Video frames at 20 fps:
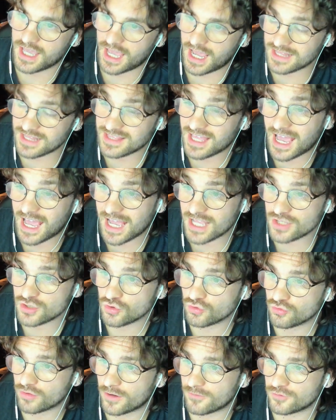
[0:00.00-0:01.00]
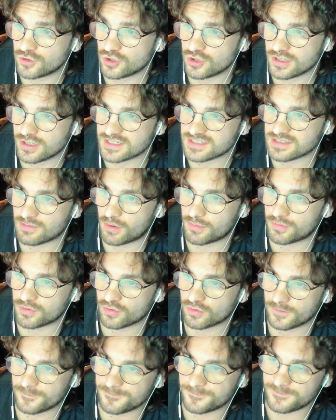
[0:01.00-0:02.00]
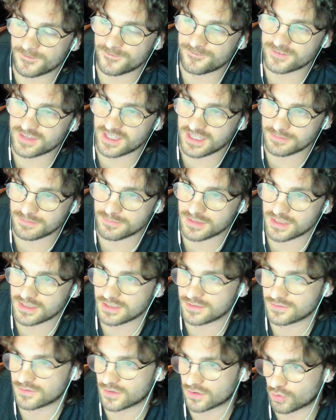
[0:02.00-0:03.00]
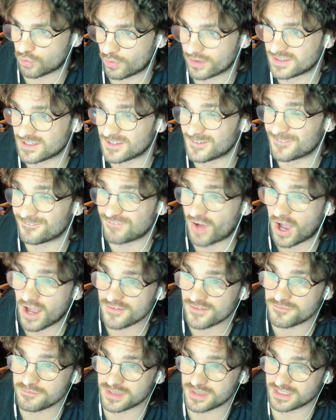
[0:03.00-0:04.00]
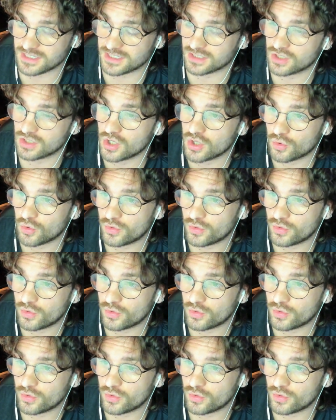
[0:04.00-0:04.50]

And their annual revenue is somewhere between 15 million to 25 million,